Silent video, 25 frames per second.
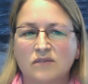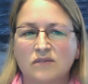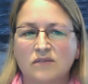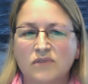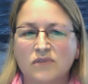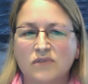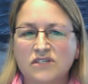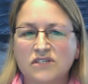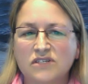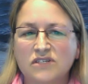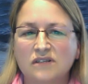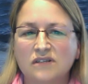
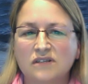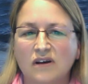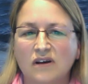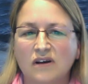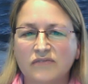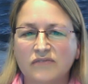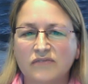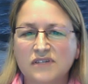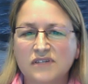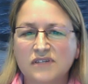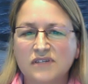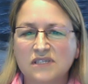Regional
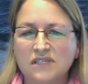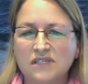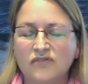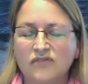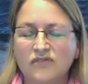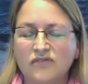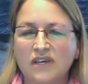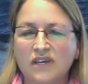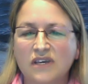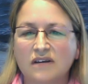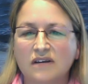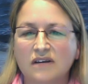Office of
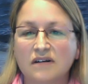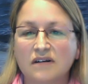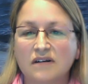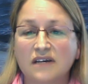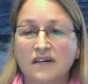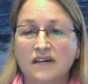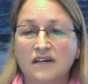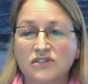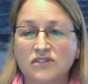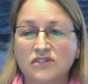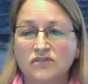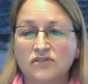the
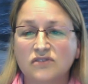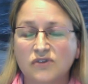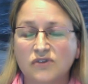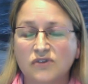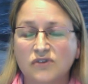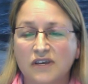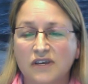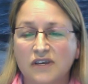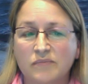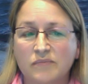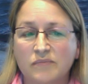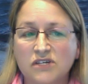International
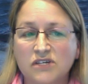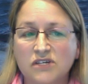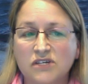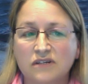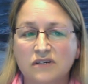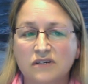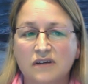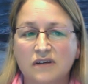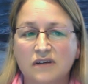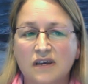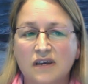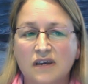Joint
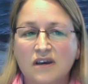Commission